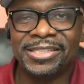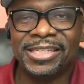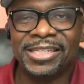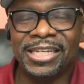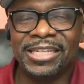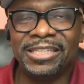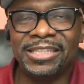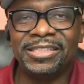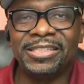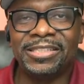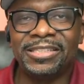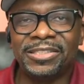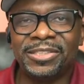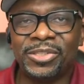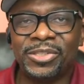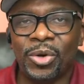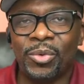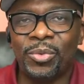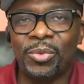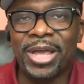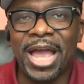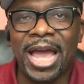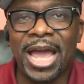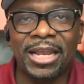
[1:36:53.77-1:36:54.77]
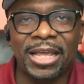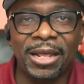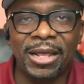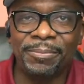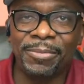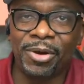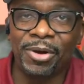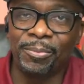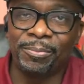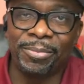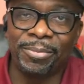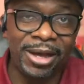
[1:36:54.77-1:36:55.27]
See, so we got to get
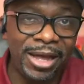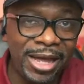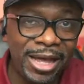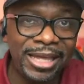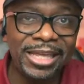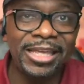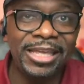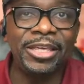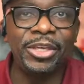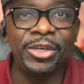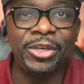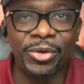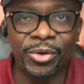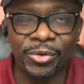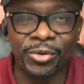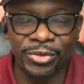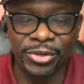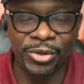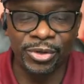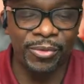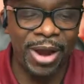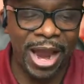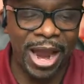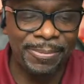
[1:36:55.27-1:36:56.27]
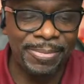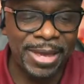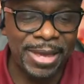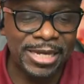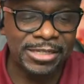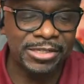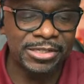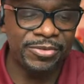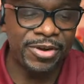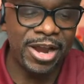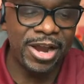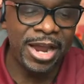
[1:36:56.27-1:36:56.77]
them both. But you're you're right,
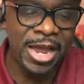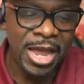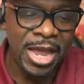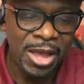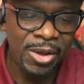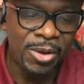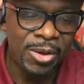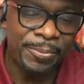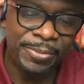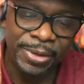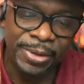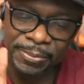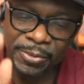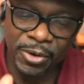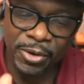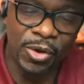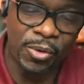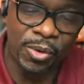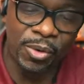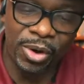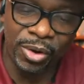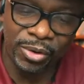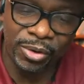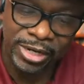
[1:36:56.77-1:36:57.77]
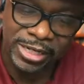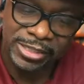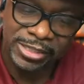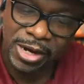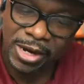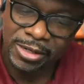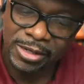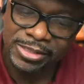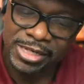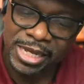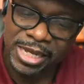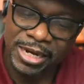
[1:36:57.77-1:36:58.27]
Pastor Ryan. When people go on, they
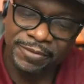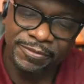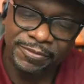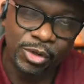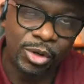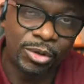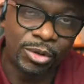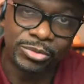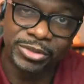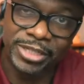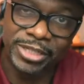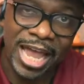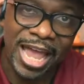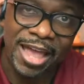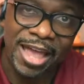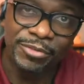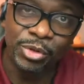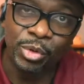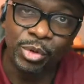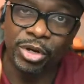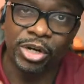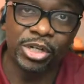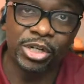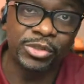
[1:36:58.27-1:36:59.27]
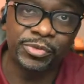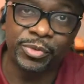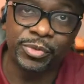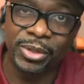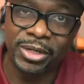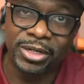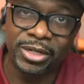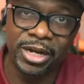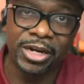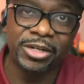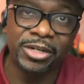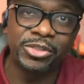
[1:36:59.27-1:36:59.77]
start saying, if you don't tab, you curse
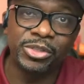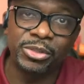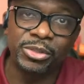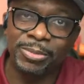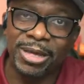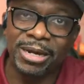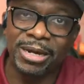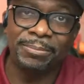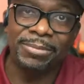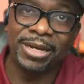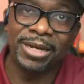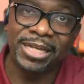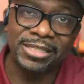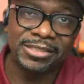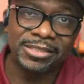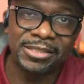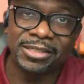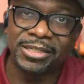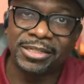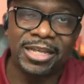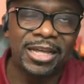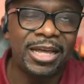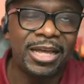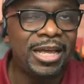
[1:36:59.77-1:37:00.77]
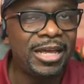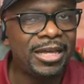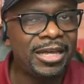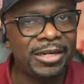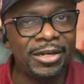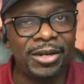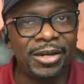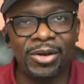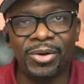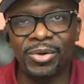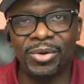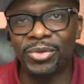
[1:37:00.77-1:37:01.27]
for the curse, you better bless it, man.
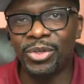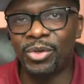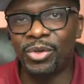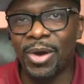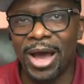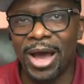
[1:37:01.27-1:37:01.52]
No,